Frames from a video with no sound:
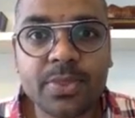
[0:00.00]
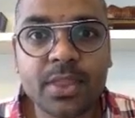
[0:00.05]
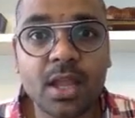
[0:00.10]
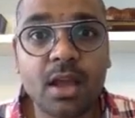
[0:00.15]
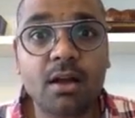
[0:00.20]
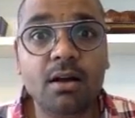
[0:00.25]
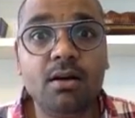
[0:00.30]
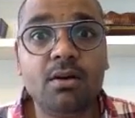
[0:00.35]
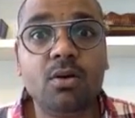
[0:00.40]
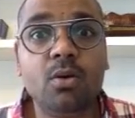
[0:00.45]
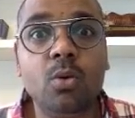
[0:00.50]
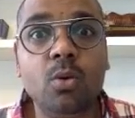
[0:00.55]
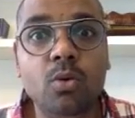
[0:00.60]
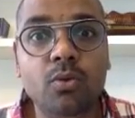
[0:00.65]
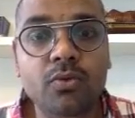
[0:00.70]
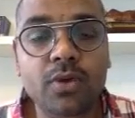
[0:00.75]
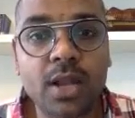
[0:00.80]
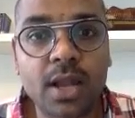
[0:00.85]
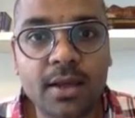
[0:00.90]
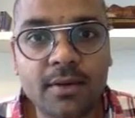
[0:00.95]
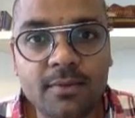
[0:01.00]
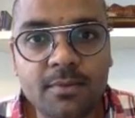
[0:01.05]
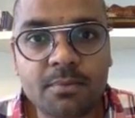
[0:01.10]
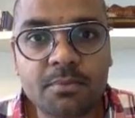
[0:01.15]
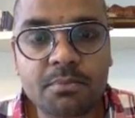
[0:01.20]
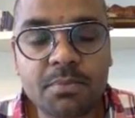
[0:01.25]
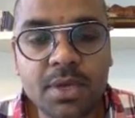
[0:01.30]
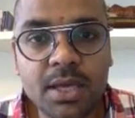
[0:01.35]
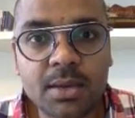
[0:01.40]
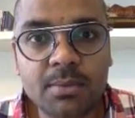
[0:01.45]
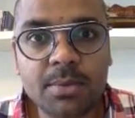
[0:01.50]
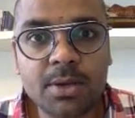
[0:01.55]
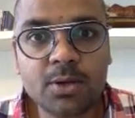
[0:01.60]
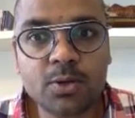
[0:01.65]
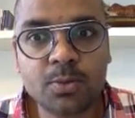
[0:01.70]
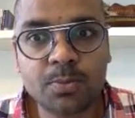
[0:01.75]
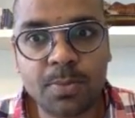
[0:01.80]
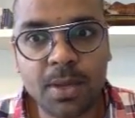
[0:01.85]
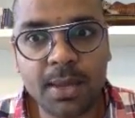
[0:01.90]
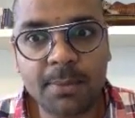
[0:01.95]
How will I be able
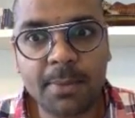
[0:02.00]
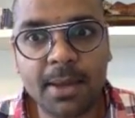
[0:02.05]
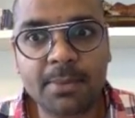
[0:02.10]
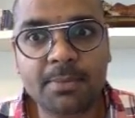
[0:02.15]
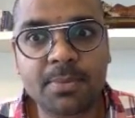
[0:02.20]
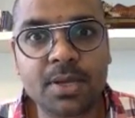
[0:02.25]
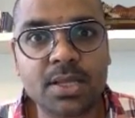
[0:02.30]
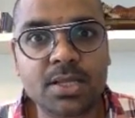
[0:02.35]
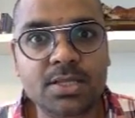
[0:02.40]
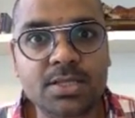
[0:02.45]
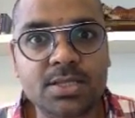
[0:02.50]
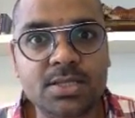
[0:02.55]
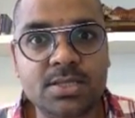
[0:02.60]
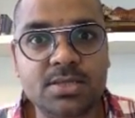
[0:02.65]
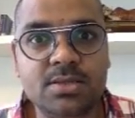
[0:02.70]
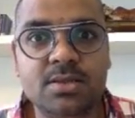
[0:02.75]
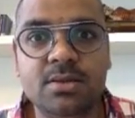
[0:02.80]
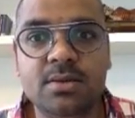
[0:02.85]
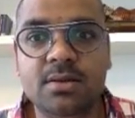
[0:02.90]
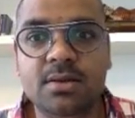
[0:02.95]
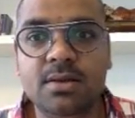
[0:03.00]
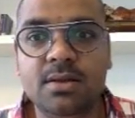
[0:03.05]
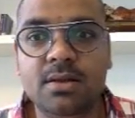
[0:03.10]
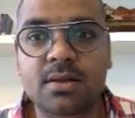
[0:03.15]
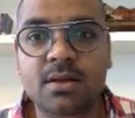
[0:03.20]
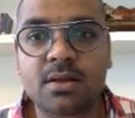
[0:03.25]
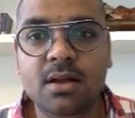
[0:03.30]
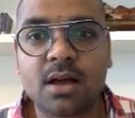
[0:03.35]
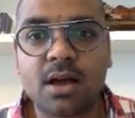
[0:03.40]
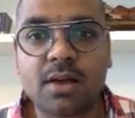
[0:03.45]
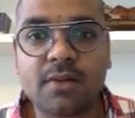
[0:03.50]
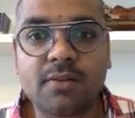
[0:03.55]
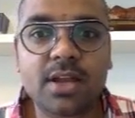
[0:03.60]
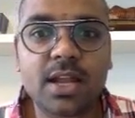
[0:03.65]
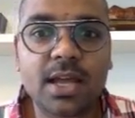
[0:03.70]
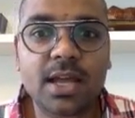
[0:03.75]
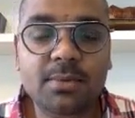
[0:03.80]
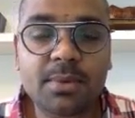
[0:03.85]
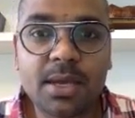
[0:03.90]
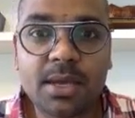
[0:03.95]
to pay my bills?
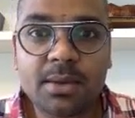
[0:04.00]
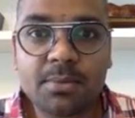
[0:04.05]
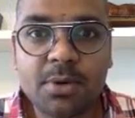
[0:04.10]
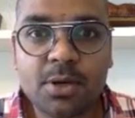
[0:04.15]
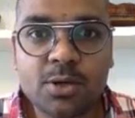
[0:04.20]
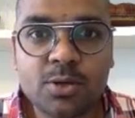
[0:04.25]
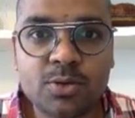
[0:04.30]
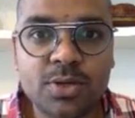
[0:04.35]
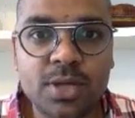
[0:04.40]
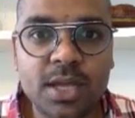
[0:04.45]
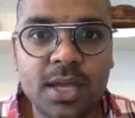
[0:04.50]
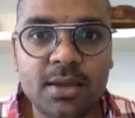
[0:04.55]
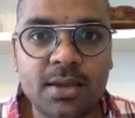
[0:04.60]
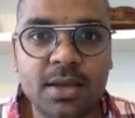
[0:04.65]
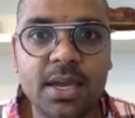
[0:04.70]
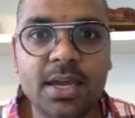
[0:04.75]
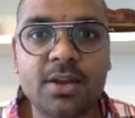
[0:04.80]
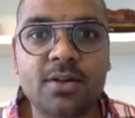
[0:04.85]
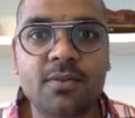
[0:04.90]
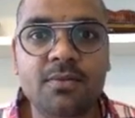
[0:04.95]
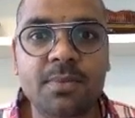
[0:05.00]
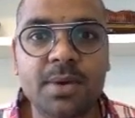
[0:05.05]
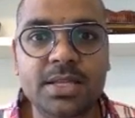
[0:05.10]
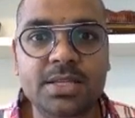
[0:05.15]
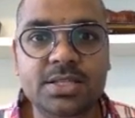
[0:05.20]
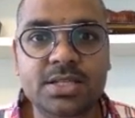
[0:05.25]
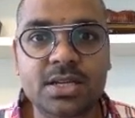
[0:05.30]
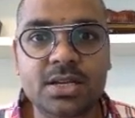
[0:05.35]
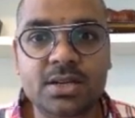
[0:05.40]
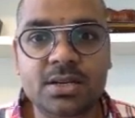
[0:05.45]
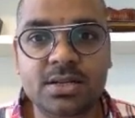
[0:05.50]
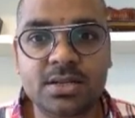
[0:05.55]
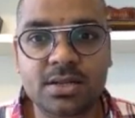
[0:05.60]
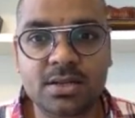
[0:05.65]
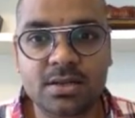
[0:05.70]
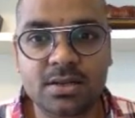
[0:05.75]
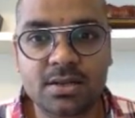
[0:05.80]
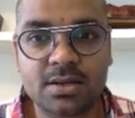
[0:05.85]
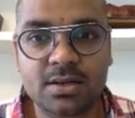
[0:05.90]
Will I be able to take care of my children?